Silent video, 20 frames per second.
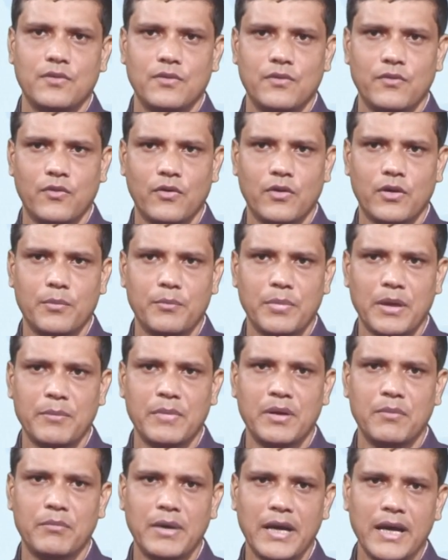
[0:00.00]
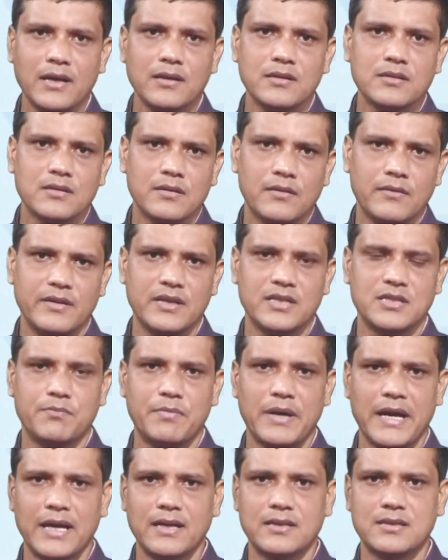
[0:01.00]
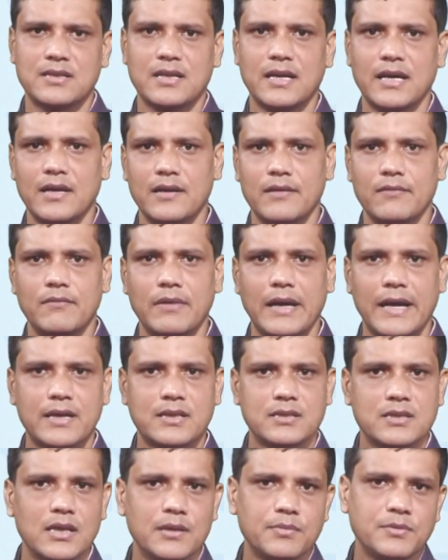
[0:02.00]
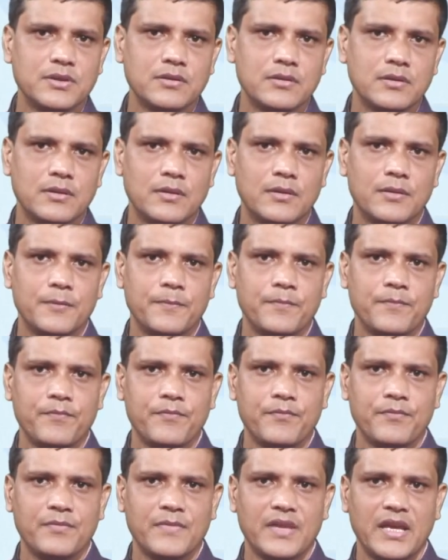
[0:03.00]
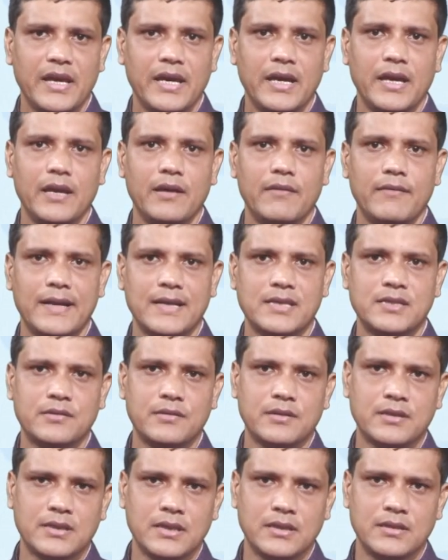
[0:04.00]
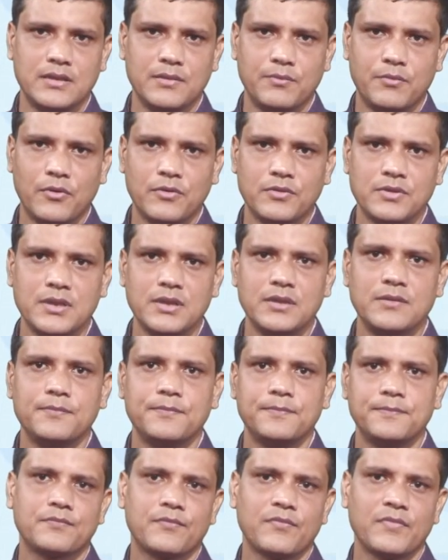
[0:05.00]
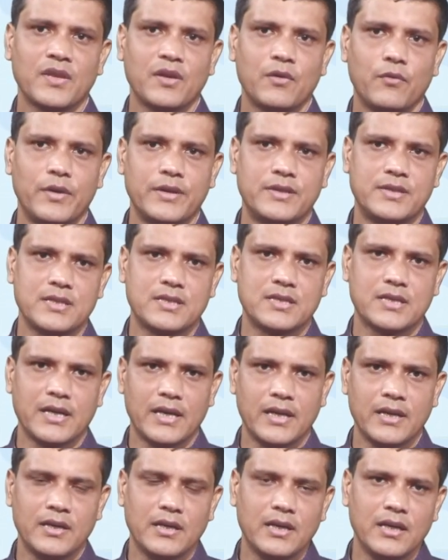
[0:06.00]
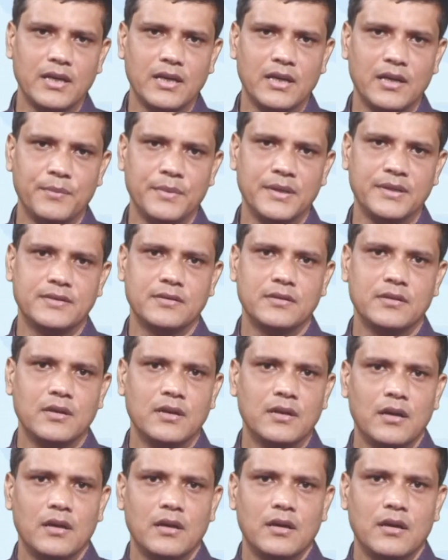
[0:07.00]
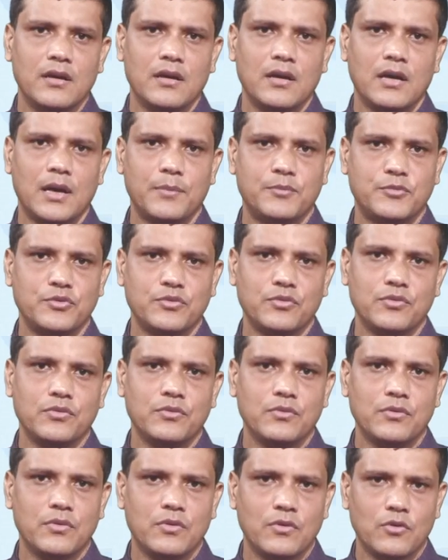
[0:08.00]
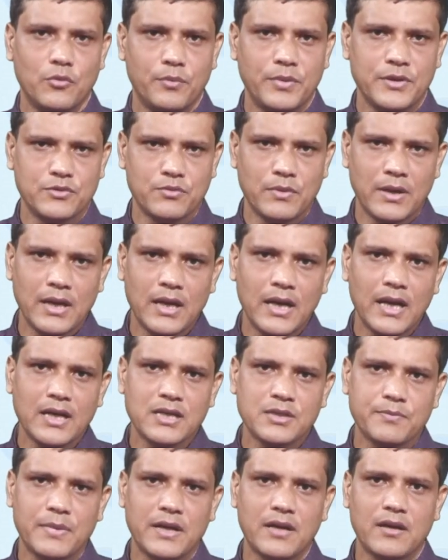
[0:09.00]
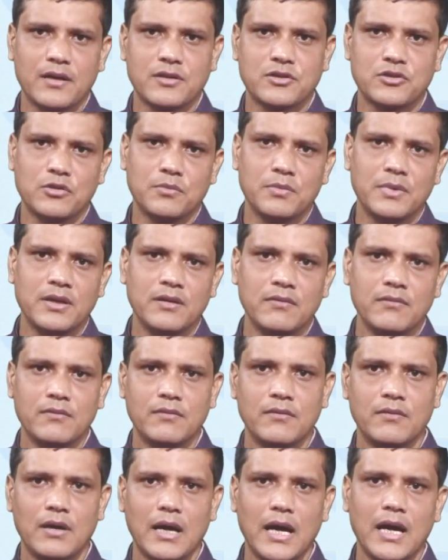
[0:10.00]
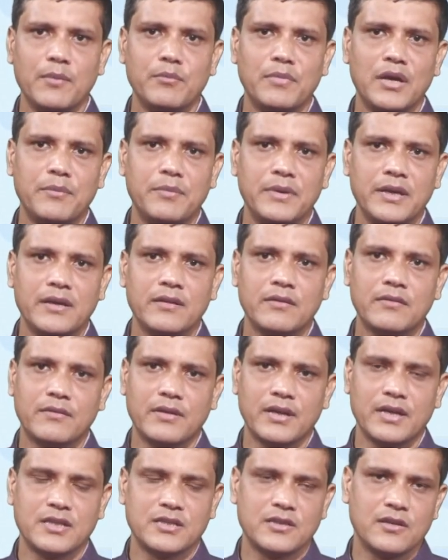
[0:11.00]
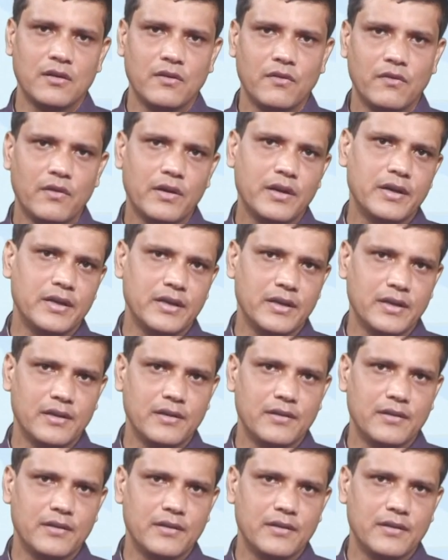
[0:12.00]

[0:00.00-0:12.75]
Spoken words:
for payment banks, these banks can accept a restricted deposit, which is currently limited up to rupees 1 lakhs per customer and may be increased further.